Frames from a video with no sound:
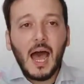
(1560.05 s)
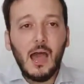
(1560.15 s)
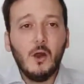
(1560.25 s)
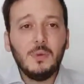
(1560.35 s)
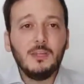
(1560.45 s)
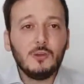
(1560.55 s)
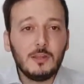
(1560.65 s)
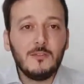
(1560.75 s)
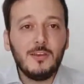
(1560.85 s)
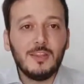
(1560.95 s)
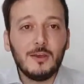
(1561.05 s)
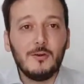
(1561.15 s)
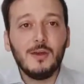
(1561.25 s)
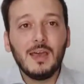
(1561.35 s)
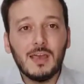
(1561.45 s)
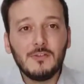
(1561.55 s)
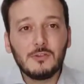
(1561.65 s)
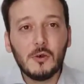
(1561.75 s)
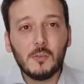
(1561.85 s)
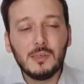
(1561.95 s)
I hope you enjoyed the video. If
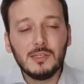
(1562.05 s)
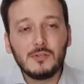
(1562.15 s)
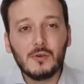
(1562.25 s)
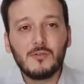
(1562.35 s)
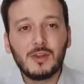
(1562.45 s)
so, please don't